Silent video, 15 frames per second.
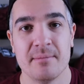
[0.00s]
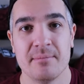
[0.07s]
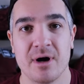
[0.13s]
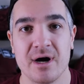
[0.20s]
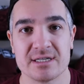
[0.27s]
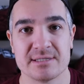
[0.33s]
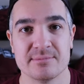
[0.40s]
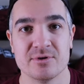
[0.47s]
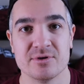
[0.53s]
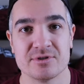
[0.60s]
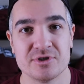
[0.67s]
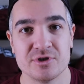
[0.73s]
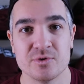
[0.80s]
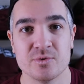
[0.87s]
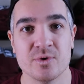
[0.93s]
possible
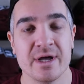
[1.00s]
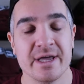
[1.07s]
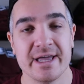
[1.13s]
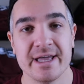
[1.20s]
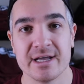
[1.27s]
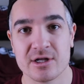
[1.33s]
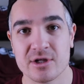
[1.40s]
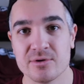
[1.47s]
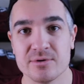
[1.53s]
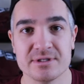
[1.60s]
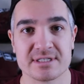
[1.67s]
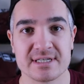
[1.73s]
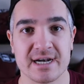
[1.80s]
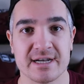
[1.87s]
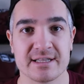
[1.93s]
to include
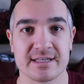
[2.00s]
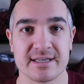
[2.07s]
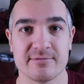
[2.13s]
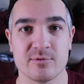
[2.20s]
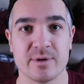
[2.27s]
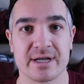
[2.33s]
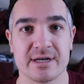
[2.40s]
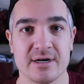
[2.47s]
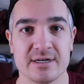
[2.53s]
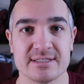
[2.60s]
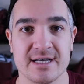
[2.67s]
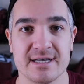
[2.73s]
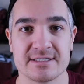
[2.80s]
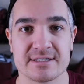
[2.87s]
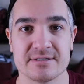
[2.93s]
inside of the giveaway
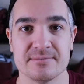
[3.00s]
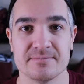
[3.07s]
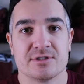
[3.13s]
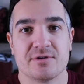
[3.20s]
contest.